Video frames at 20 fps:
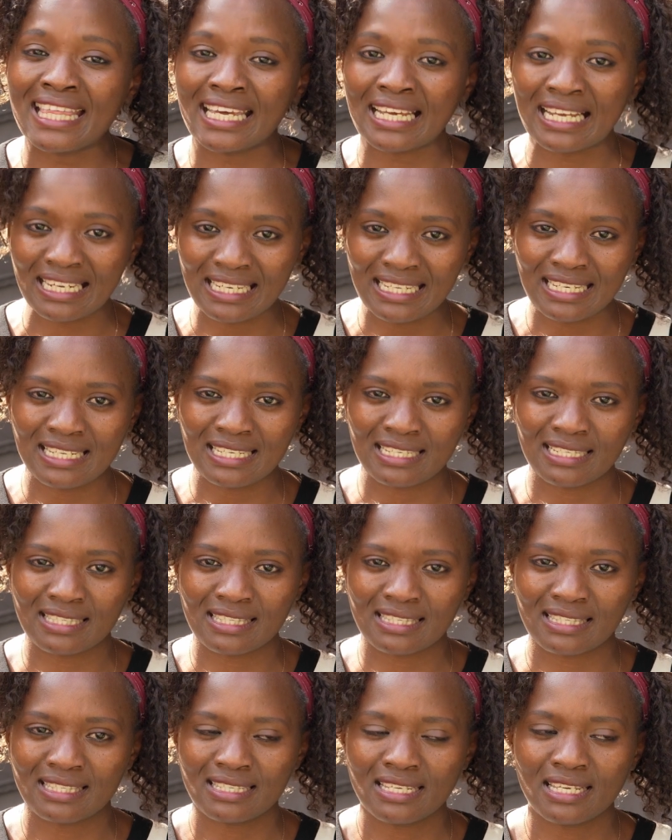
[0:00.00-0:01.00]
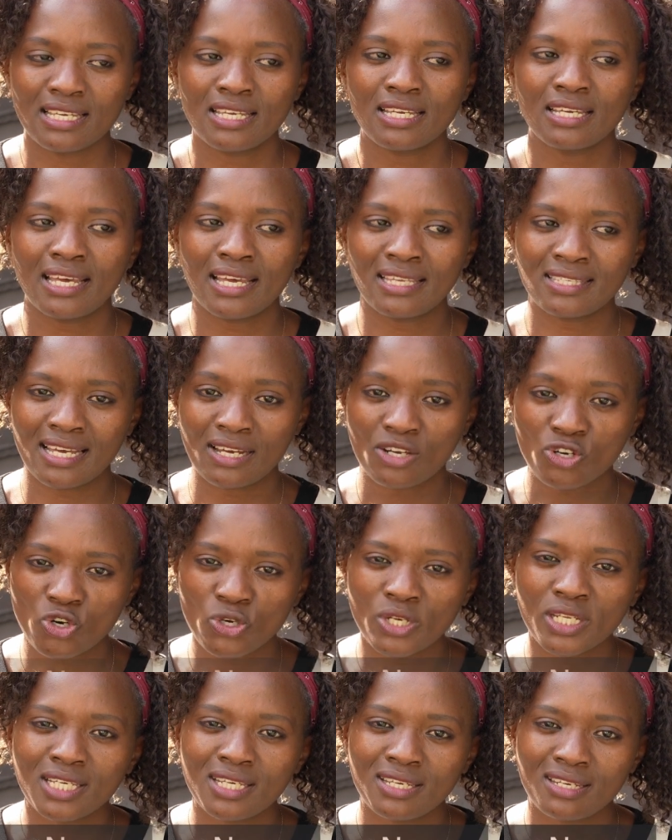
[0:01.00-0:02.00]
the clinics as a
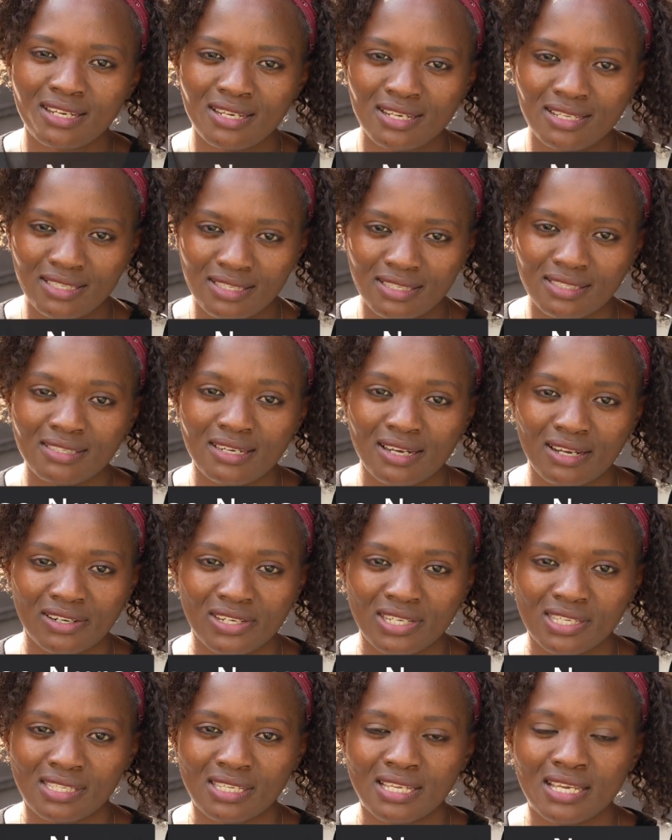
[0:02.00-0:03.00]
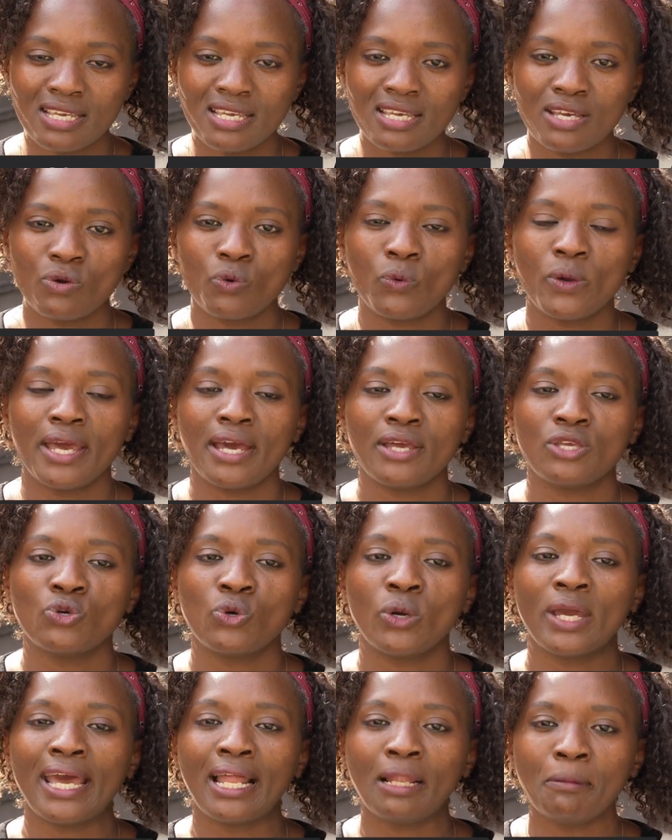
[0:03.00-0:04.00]
chronic kidney disease nurse. where
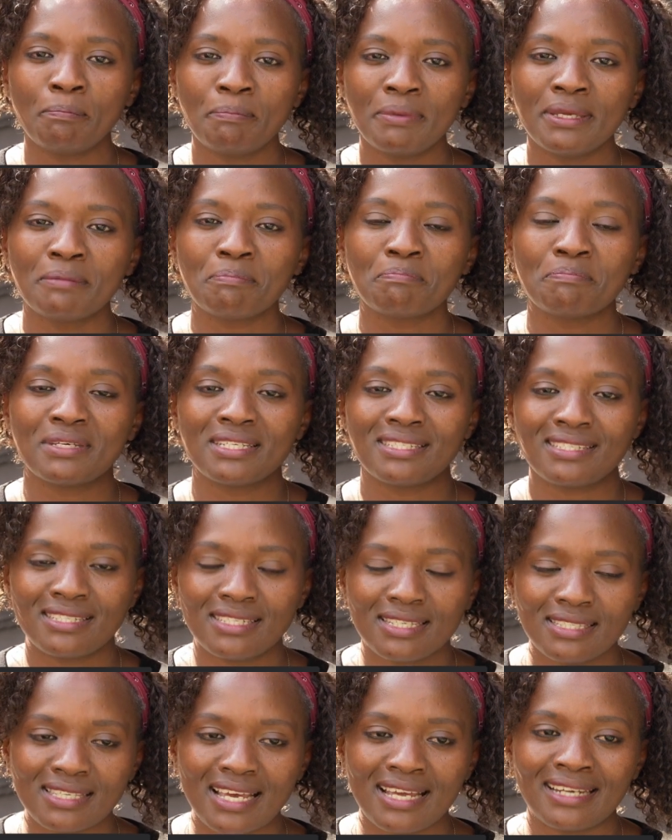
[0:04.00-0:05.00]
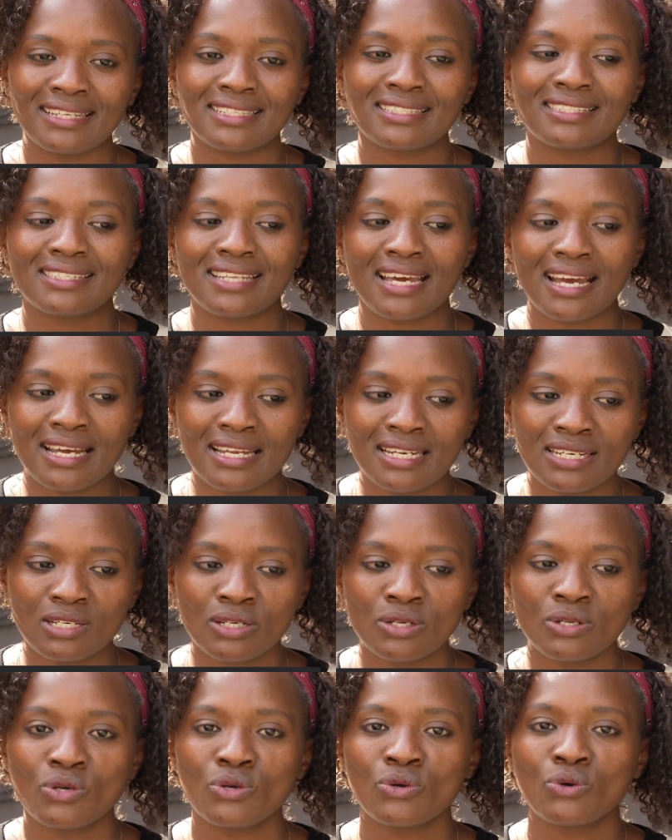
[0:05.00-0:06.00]
you're helping patients understand
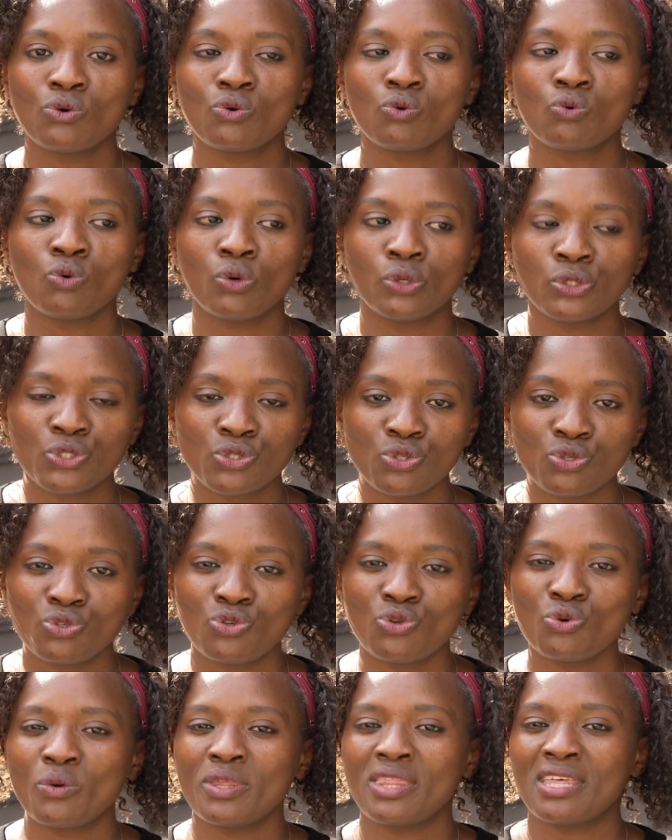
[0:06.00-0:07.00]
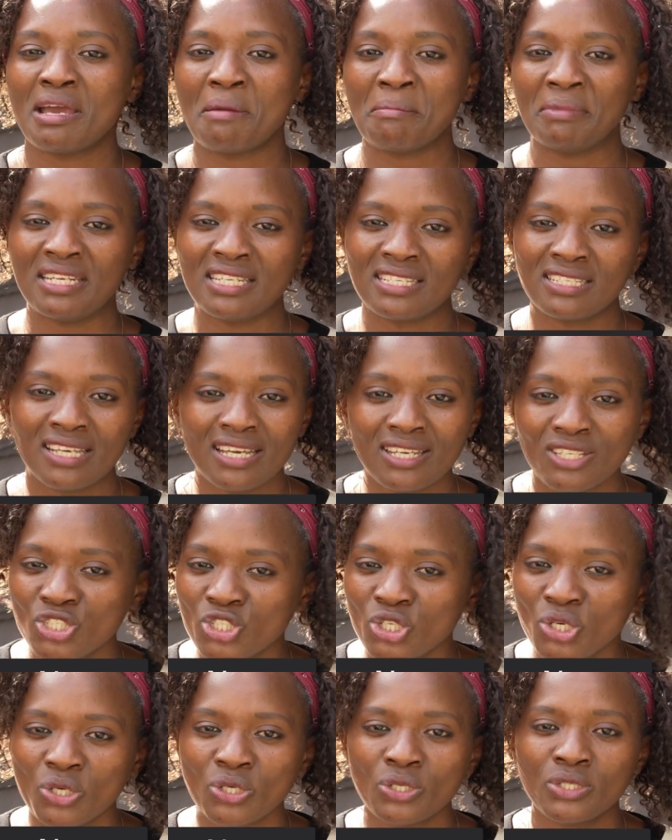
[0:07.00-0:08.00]
what to do with their
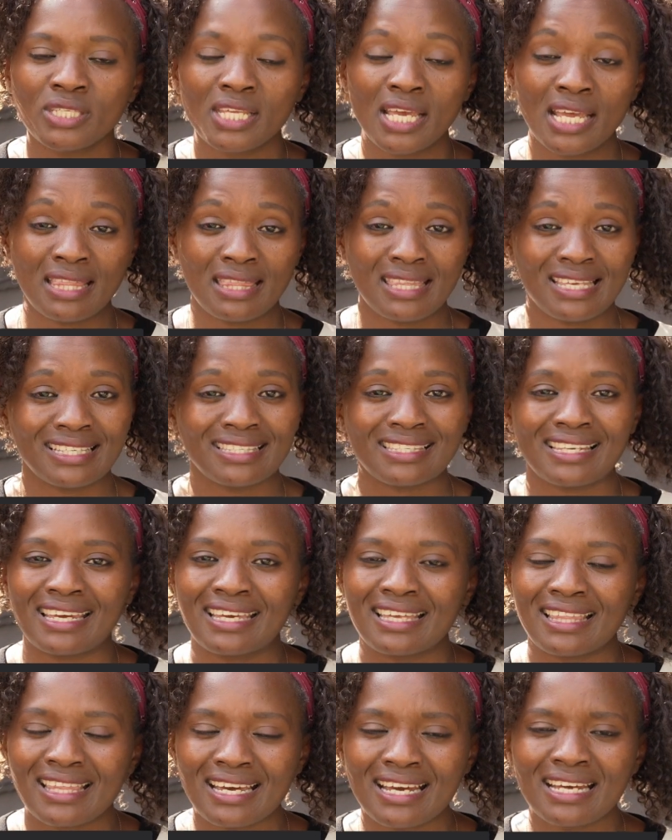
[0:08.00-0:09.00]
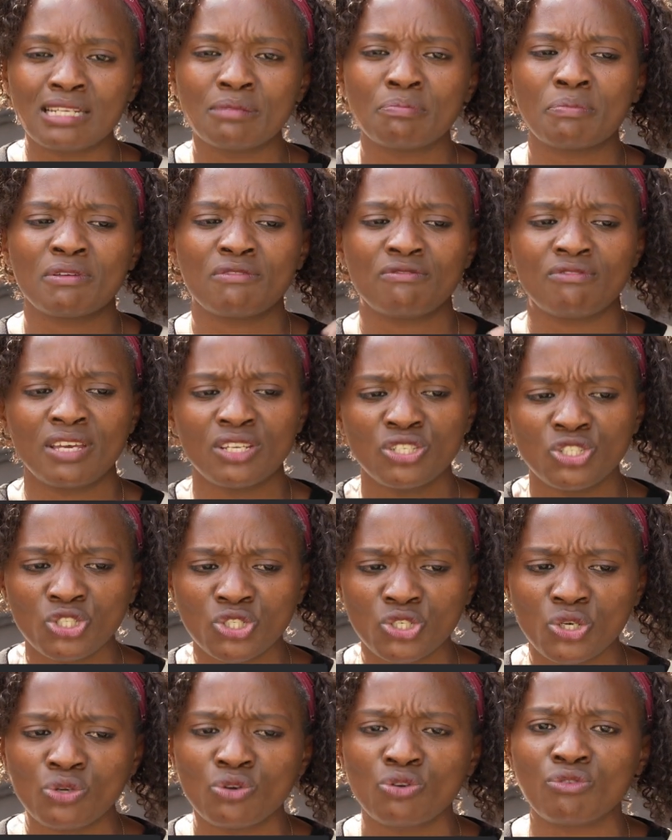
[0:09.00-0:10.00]
medications and things like that,
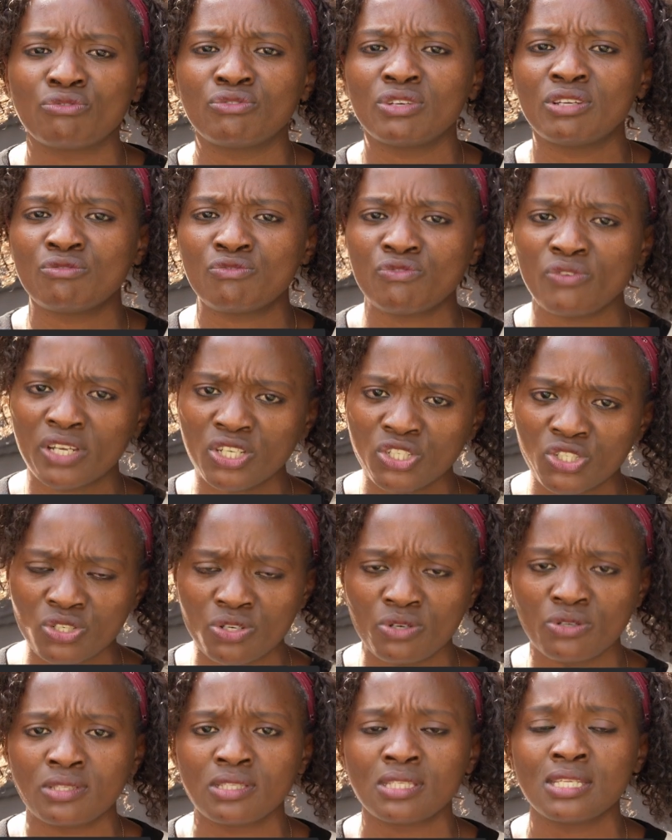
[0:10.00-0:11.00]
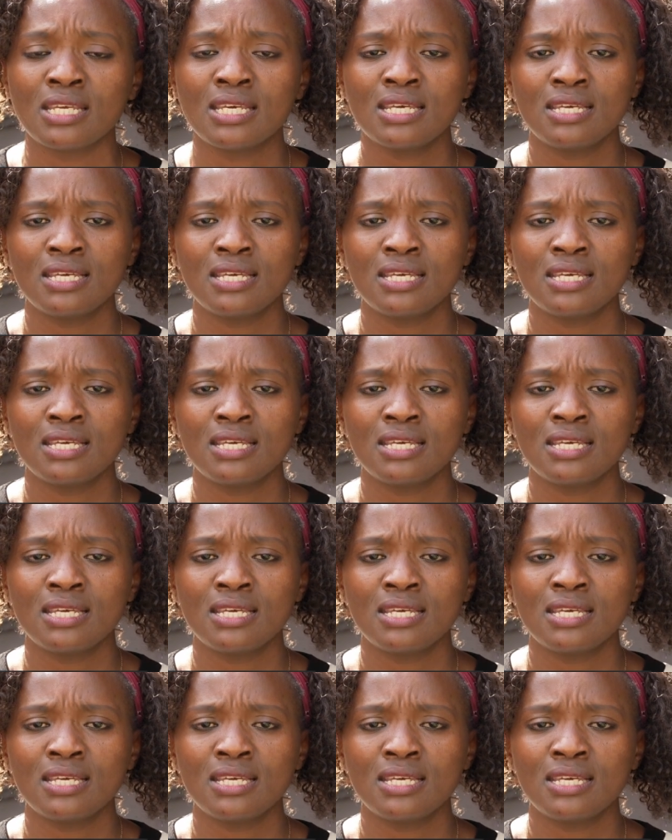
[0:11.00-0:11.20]
prevention of infections,